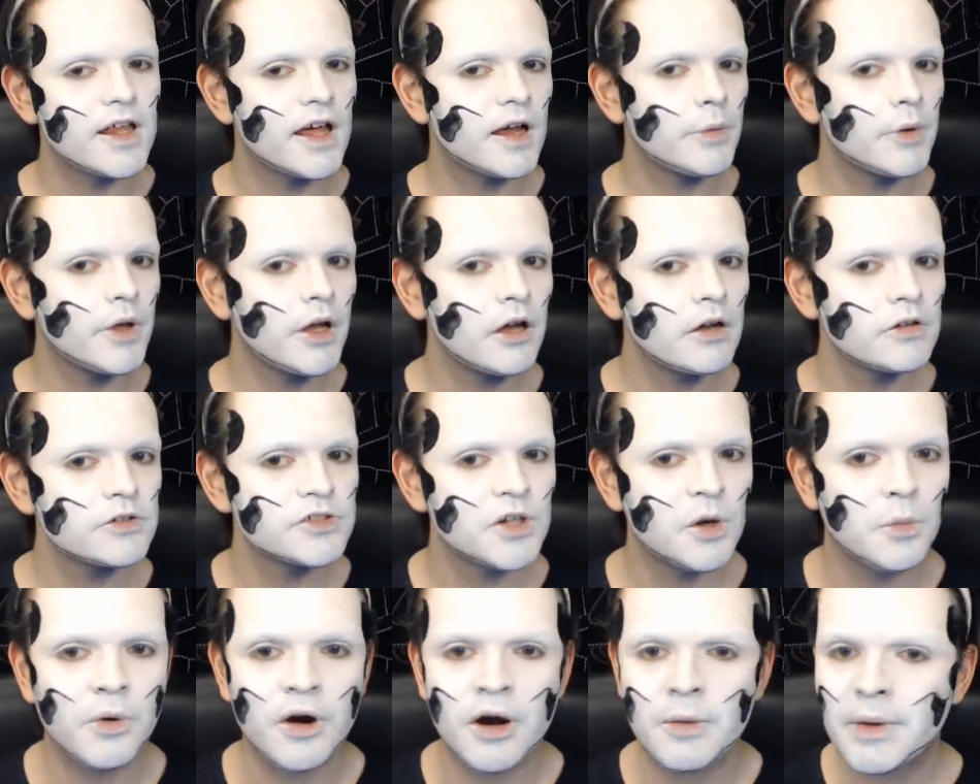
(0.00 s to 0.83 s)
So there we are.
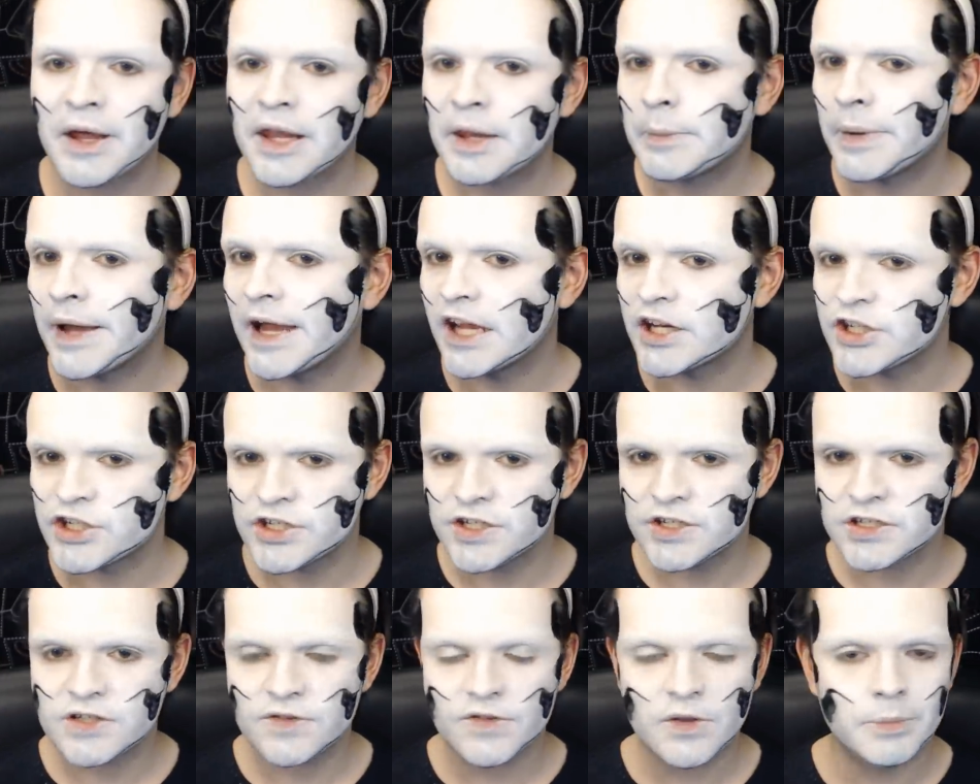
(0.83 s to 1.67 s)
Don't worry about the
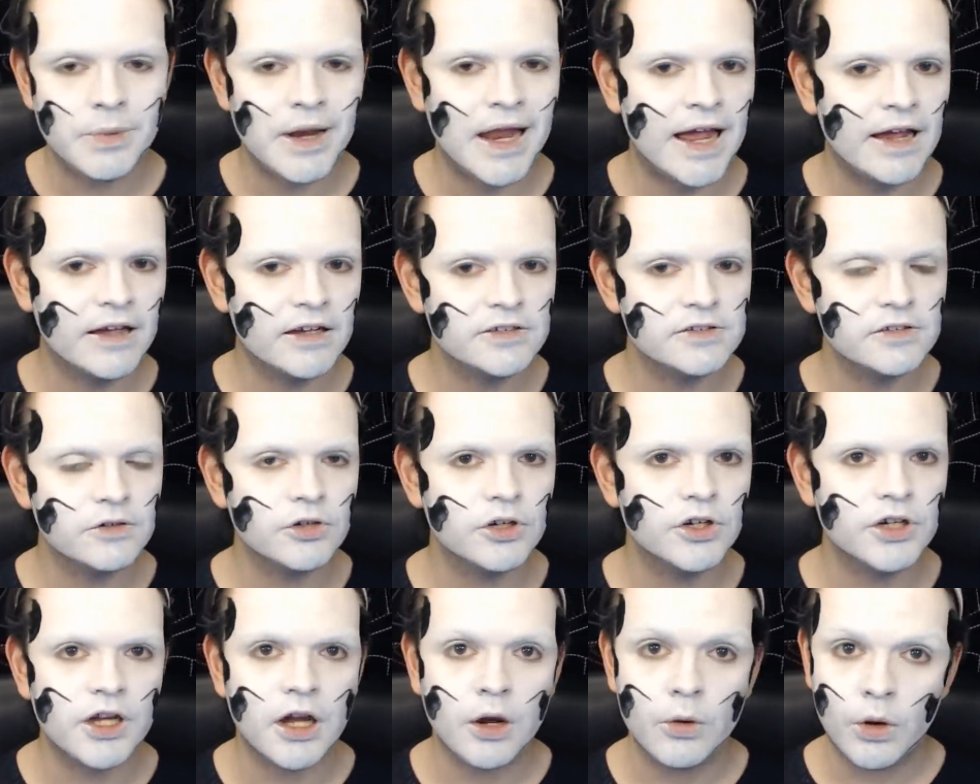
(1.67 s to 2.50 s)
patchiness of the black, so
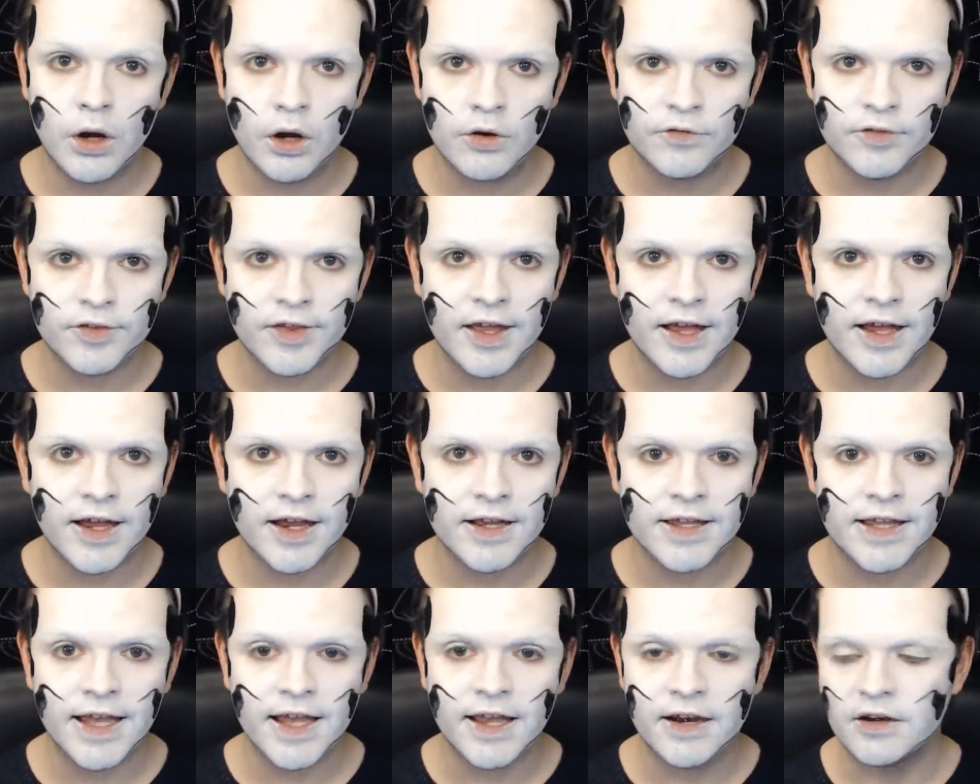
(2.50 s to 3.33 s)
I'm going to go over
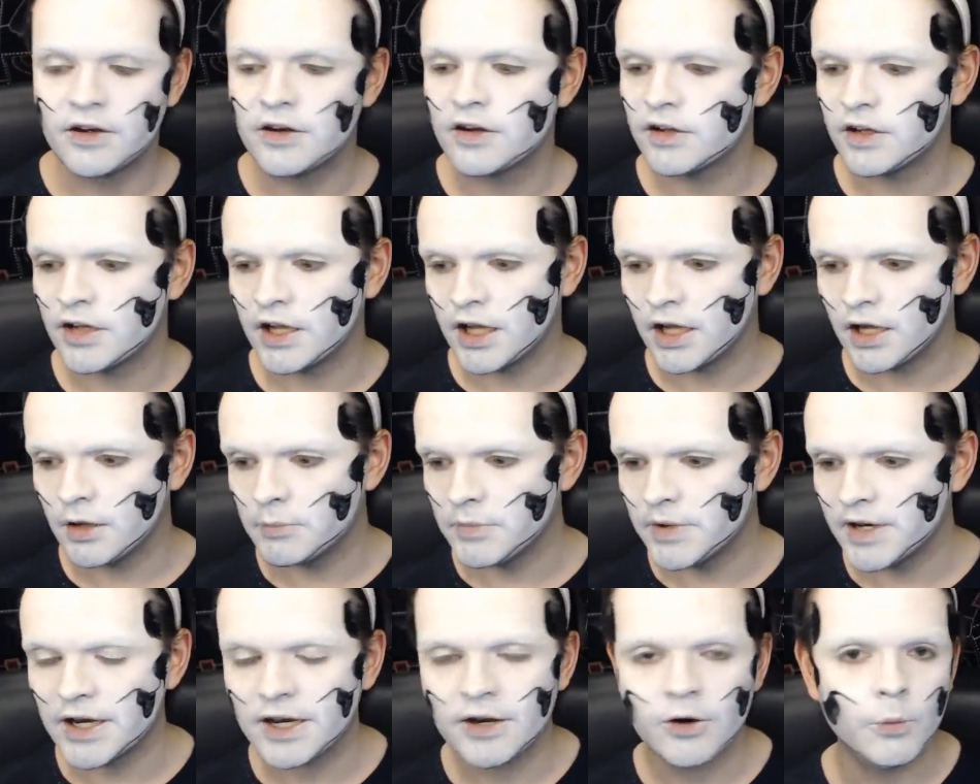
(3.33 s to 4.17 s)
that again
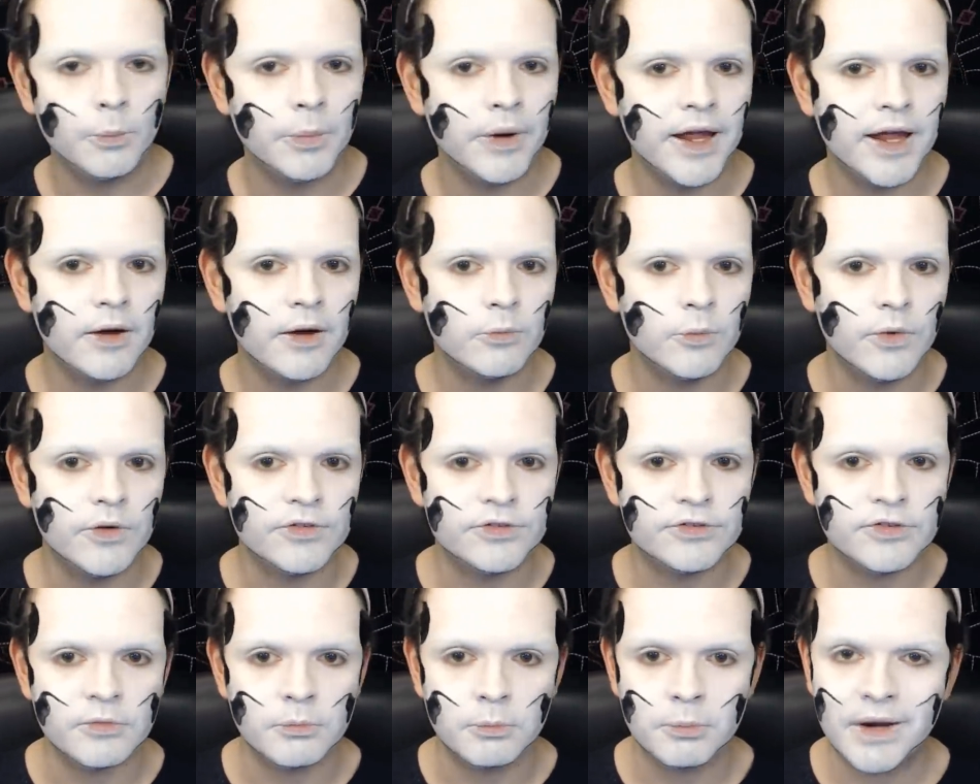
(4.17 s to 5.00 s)
um, in a little bit
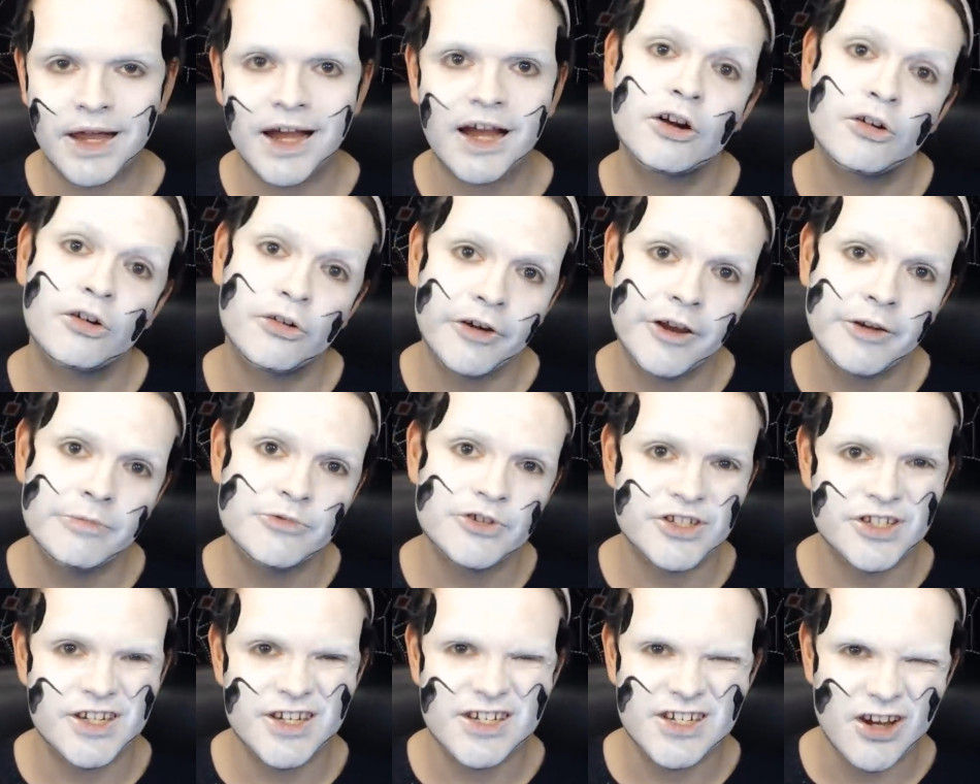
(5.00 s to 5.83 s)
with some black
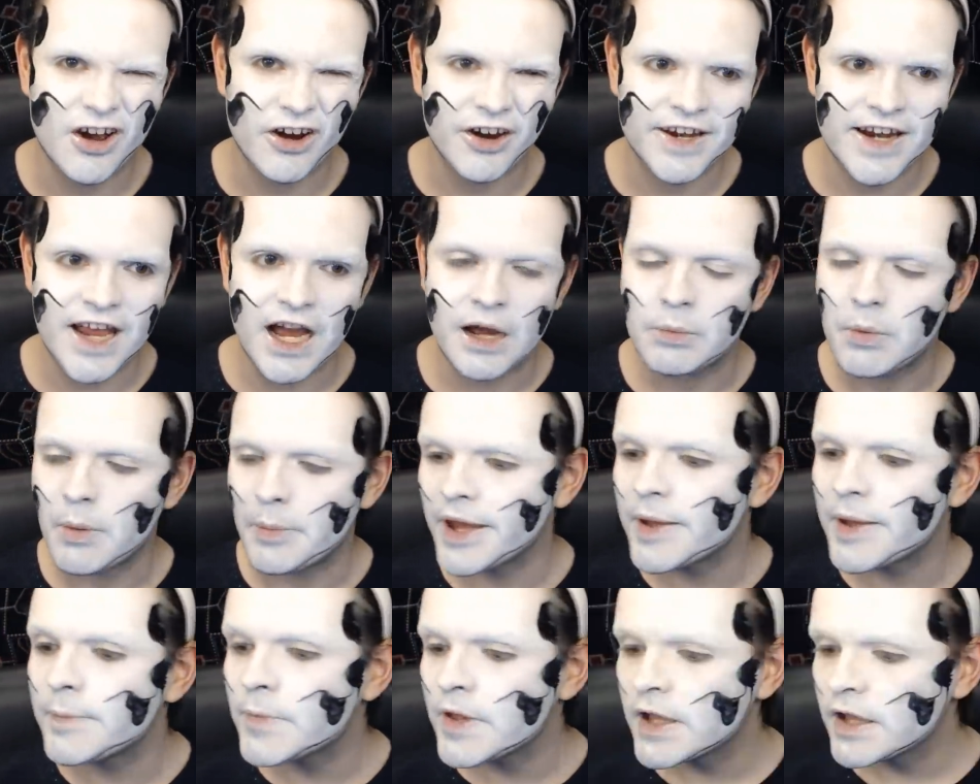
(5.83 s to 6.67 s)
cream just to darken it up a
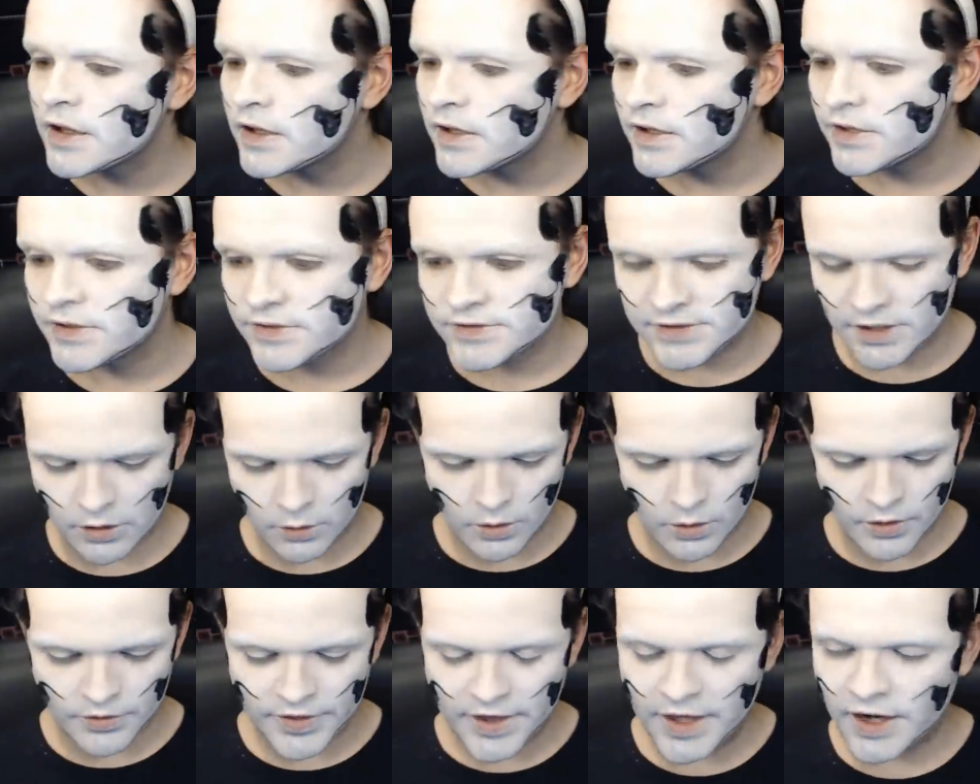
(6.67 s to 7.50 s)
bit.
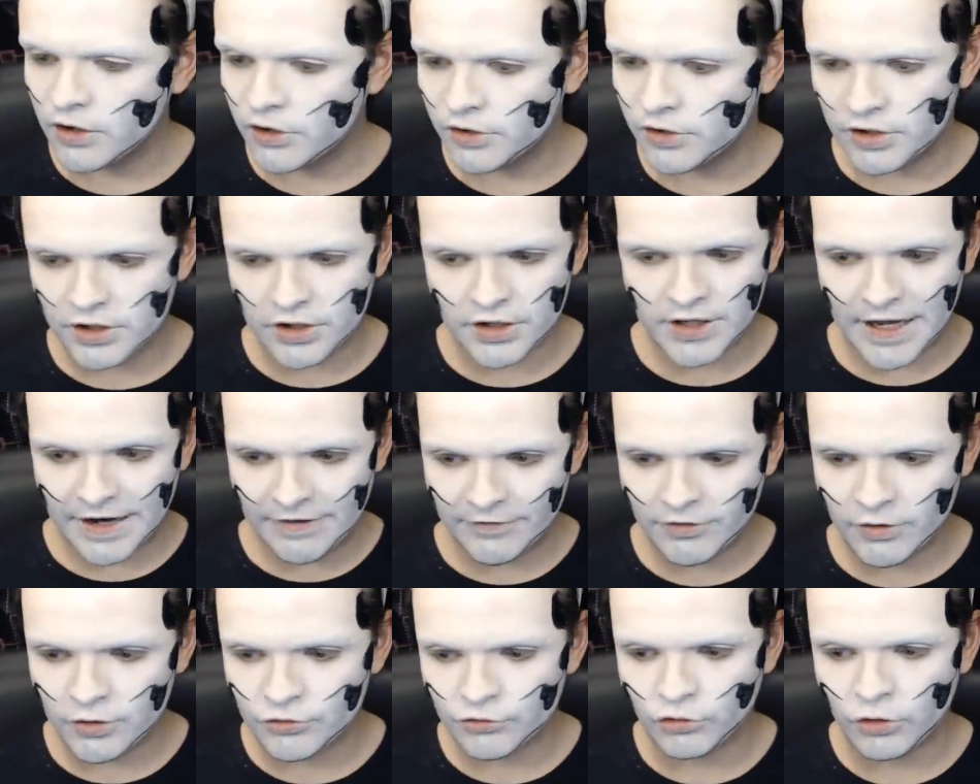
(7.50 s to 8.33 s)
So then I'm going to
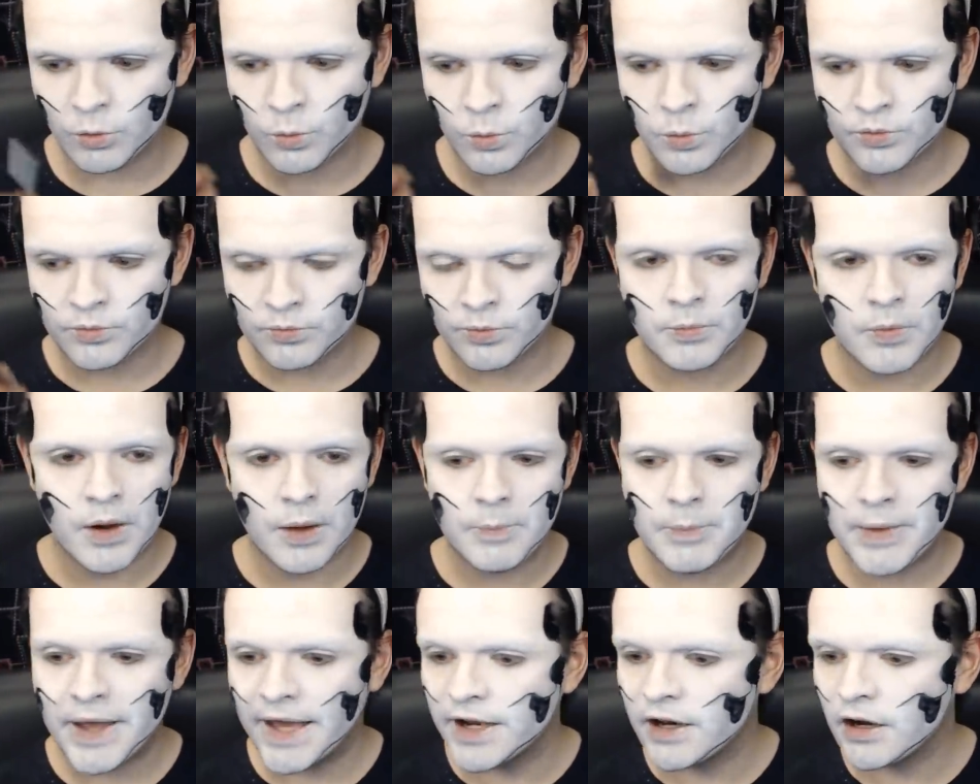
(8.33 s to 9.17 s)
carry on drawing with, with
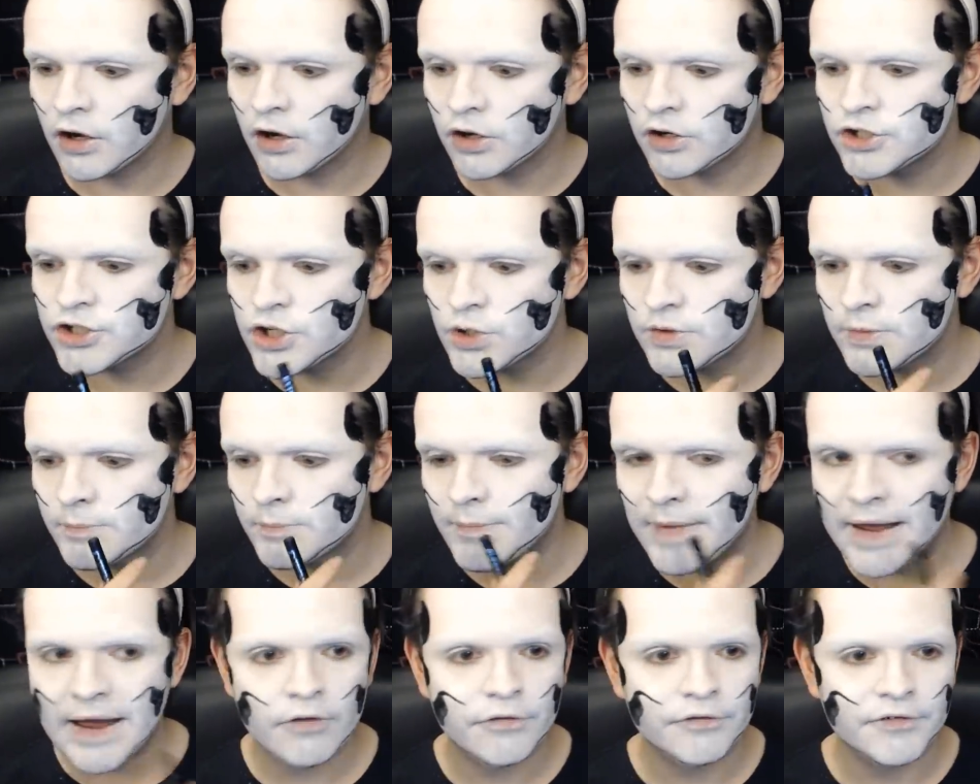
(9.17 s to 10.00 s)
my pen. I'm going to do
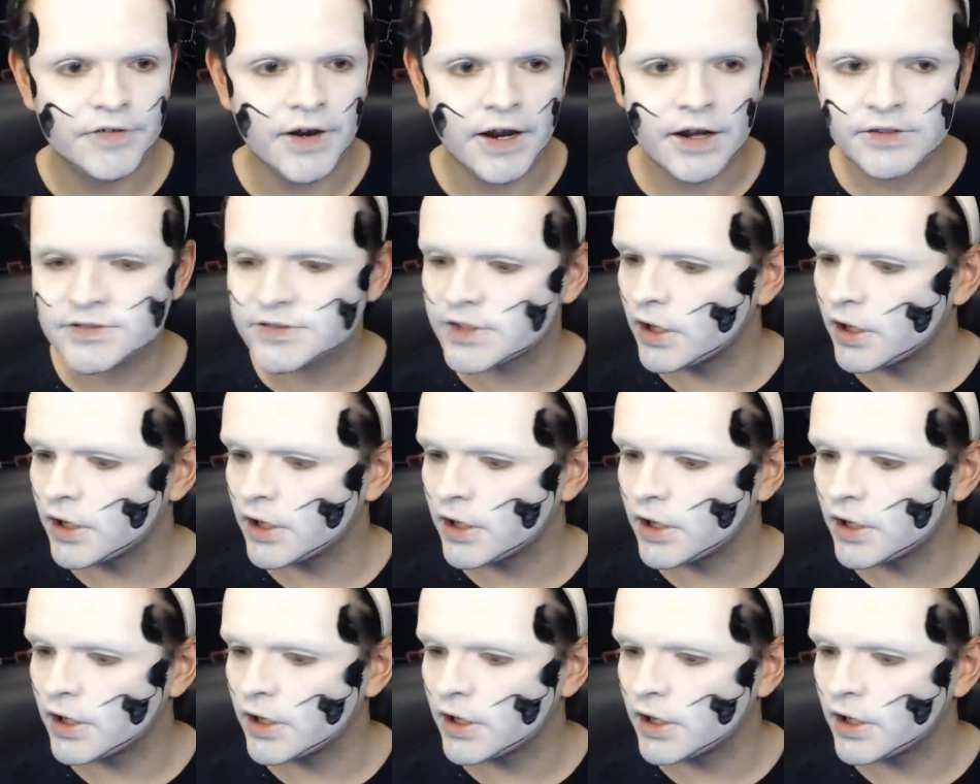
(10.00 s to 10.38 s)
the mouth now.